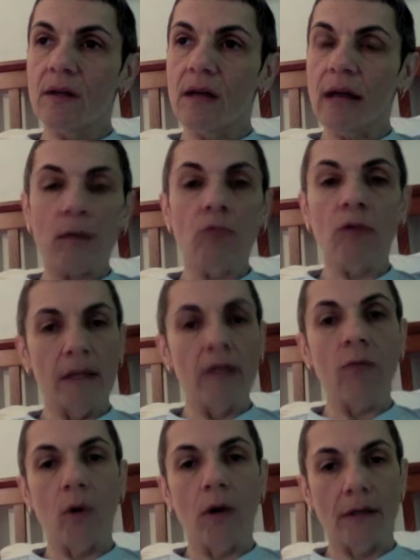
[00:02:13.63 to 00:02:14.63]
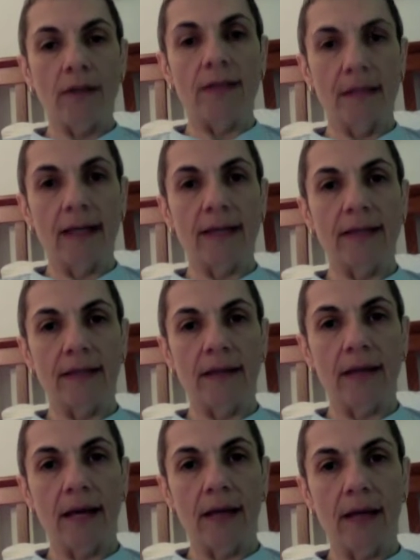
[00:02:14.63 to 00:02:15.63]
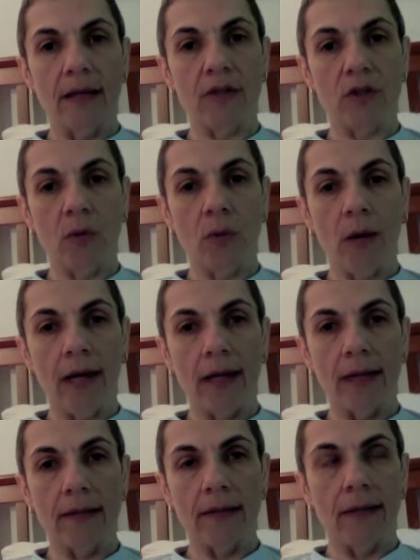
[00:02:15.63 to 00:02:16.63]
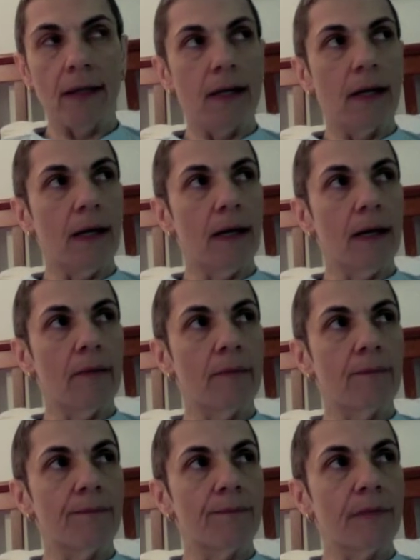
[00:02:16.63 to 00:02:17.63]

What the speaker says: I really wanted to get to that lesser weight um,